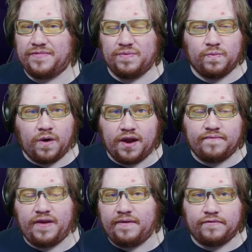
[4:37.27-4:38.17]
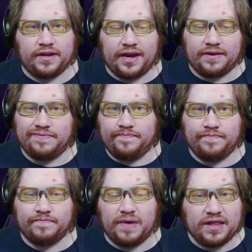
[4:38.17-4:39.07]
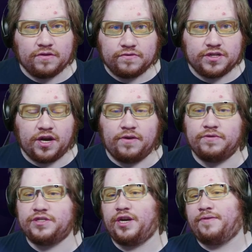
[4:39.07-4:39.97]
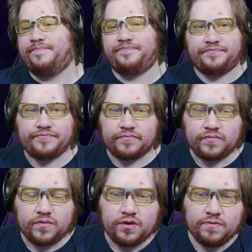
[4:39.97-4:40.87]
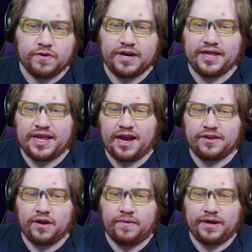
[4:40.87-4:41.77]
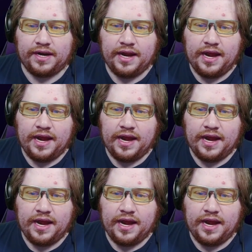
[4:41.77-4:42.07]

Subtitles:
one every, like, month or so. So, we'll get that going.